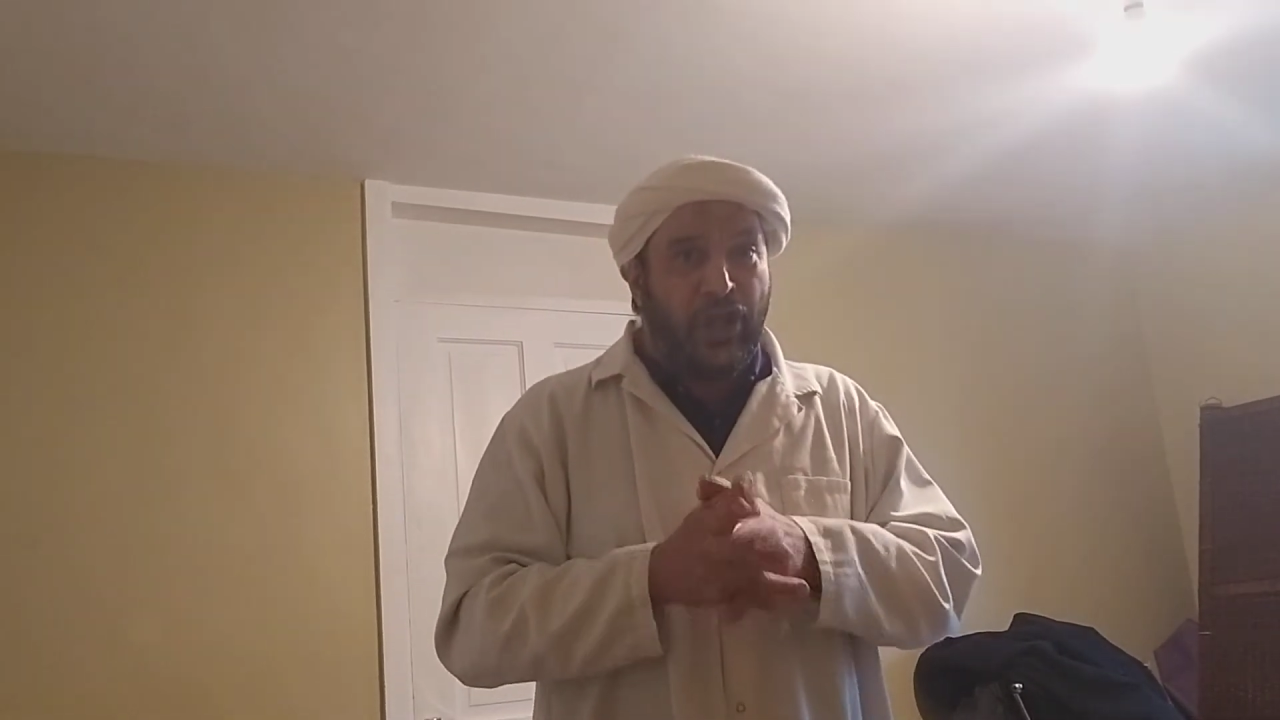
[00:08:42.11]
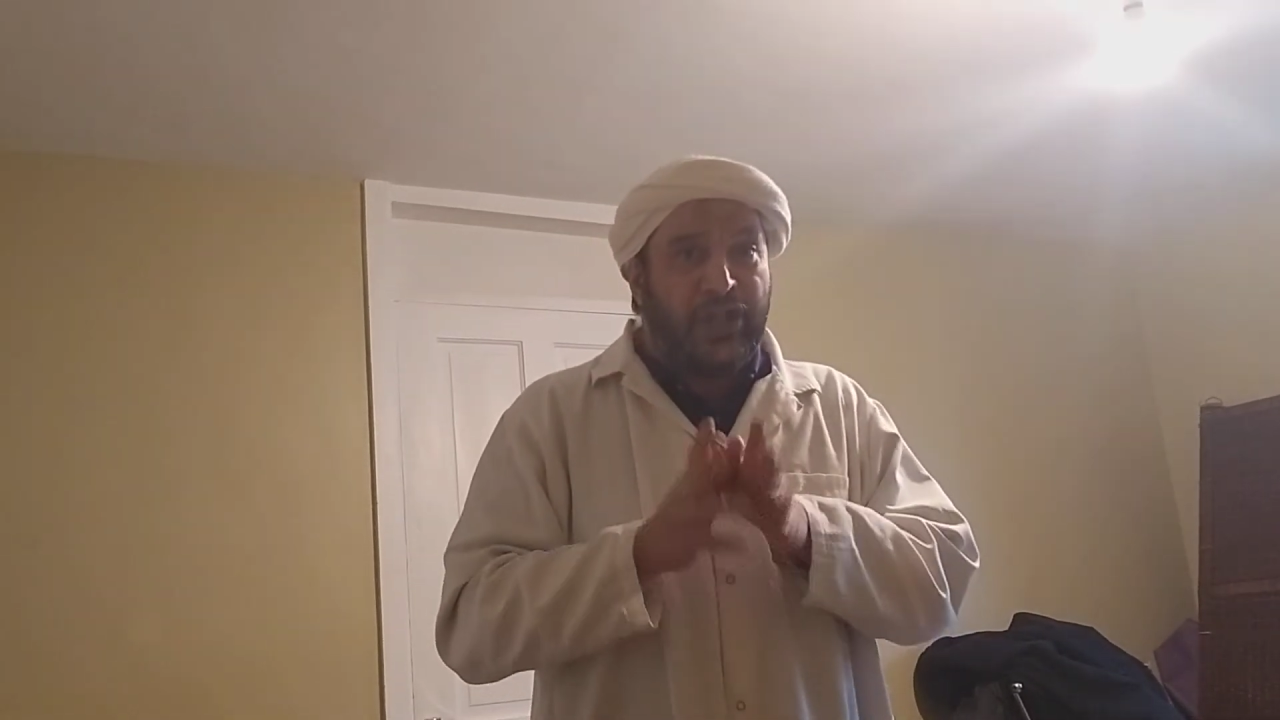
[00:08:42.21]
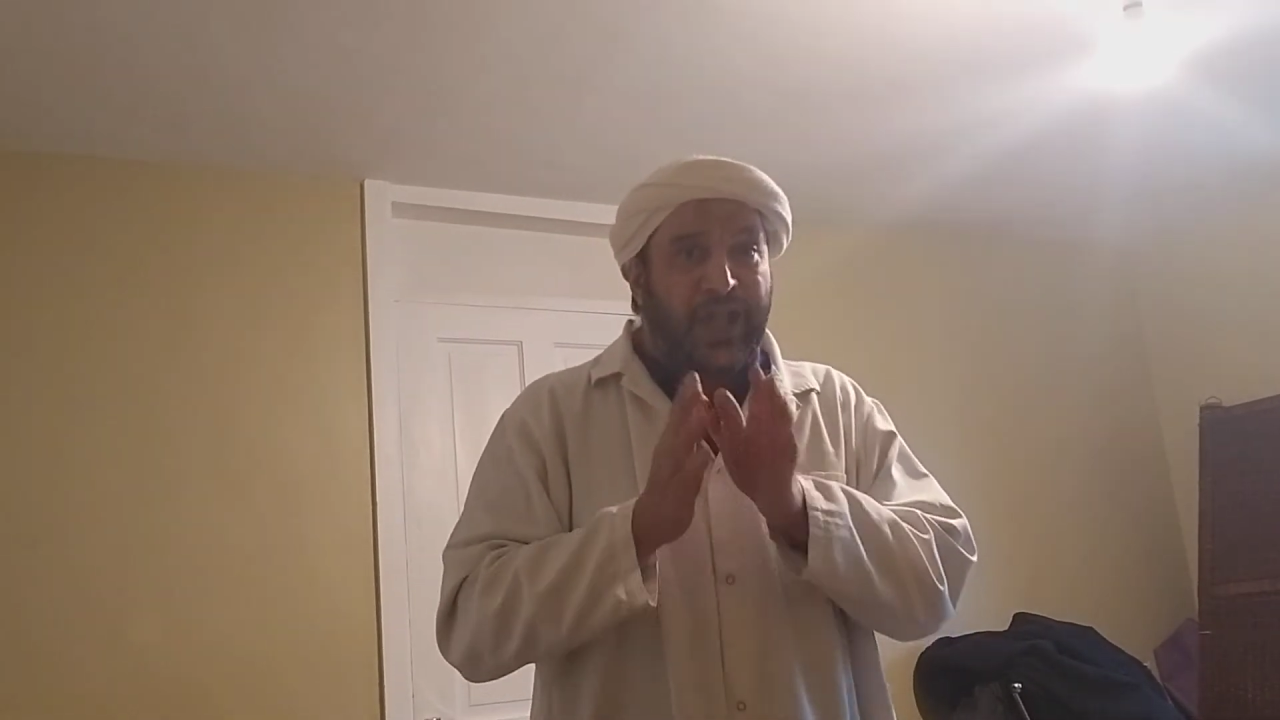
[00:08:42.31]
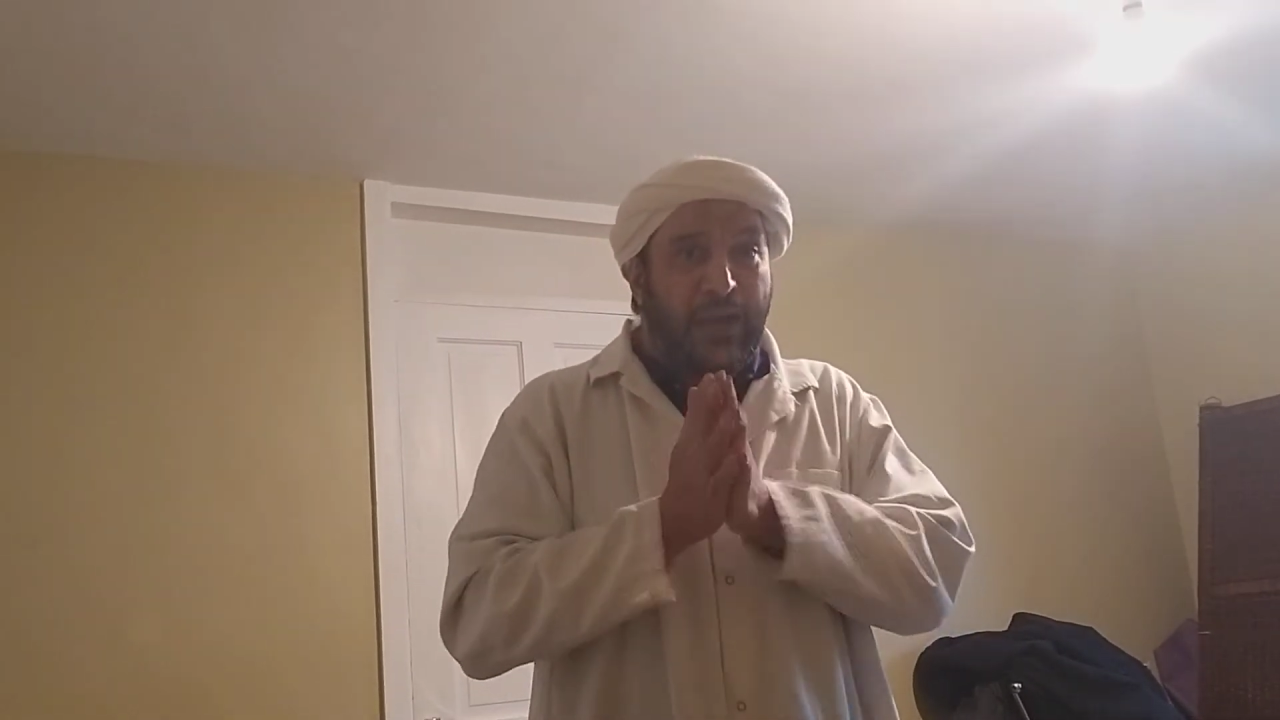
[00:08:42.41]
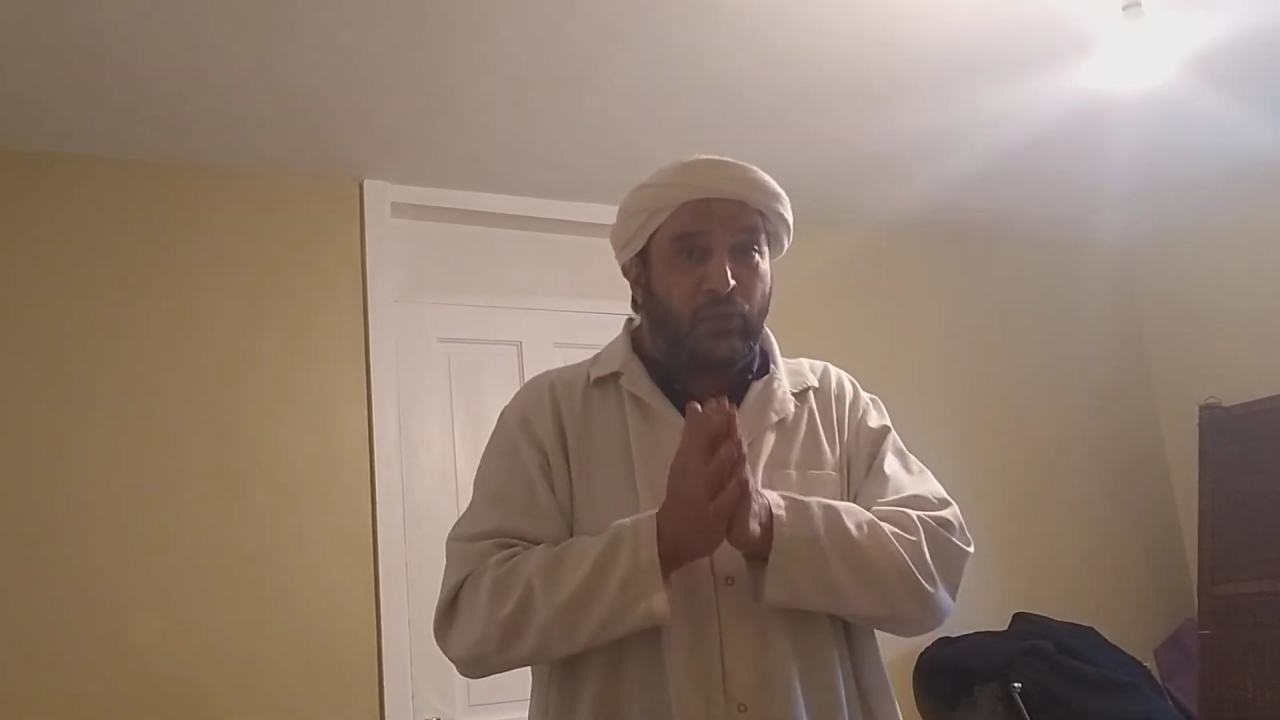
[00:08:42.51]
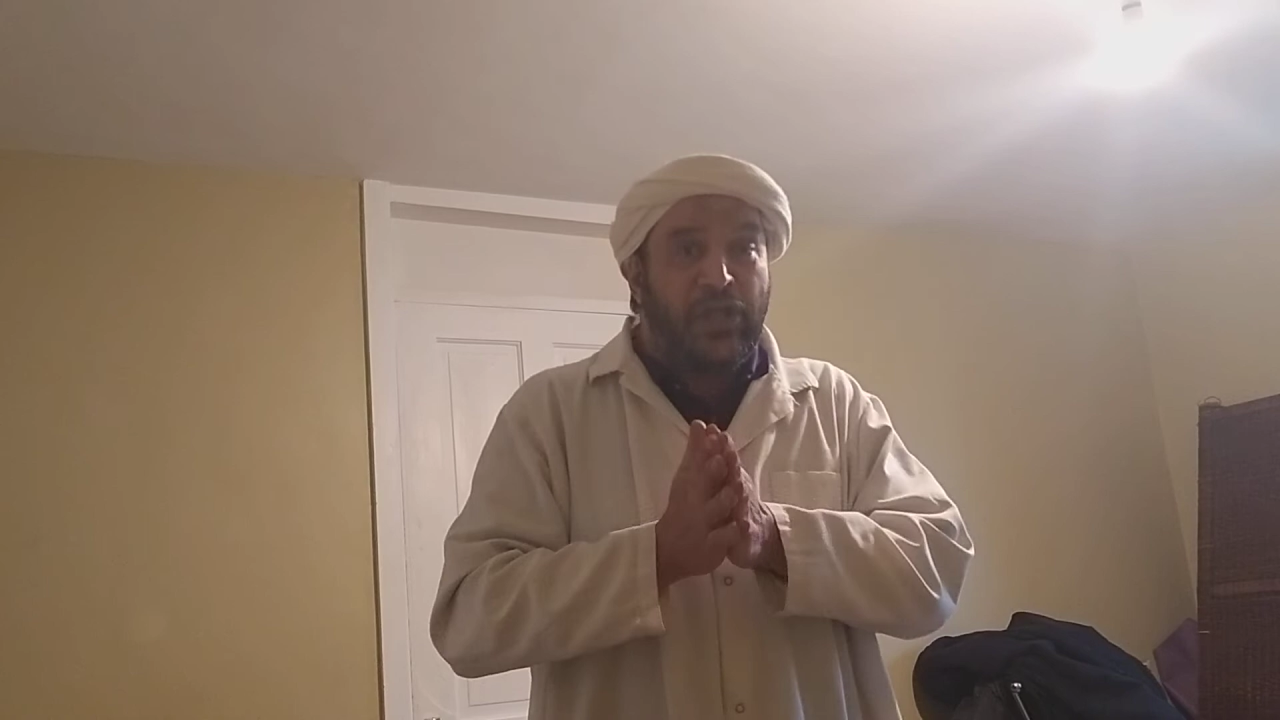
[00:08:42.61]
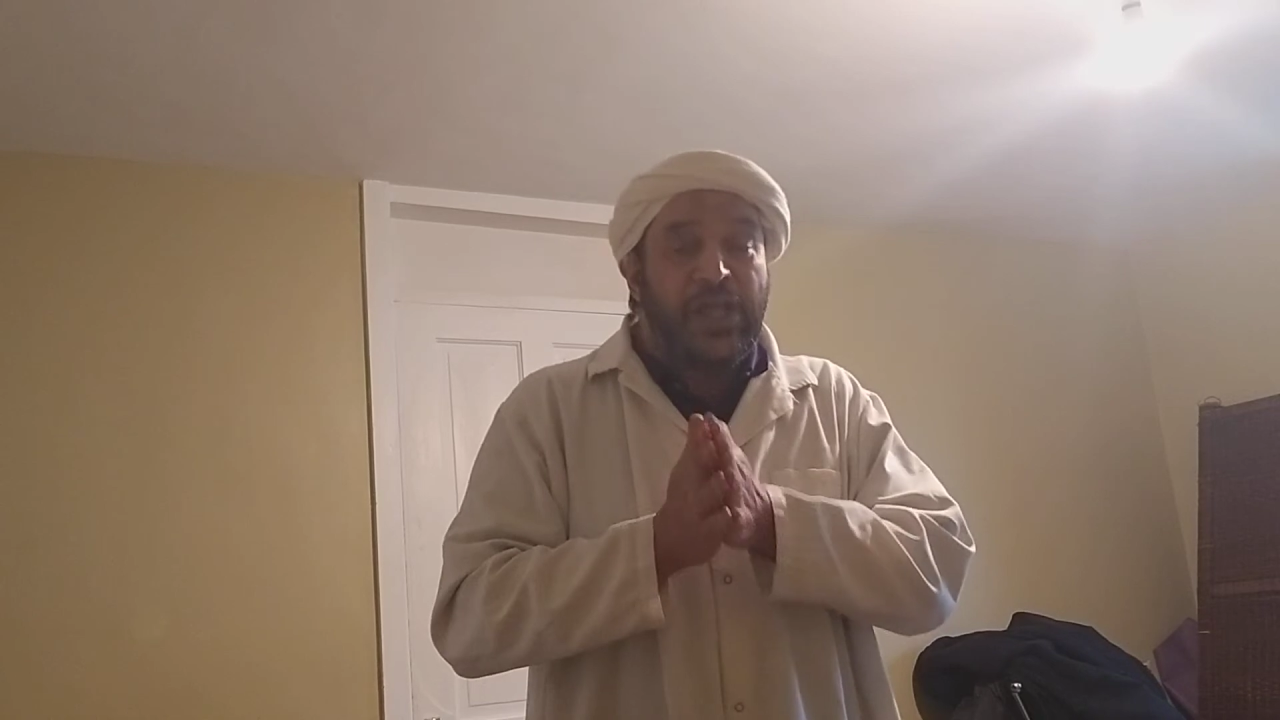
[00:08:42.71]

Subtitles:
Now,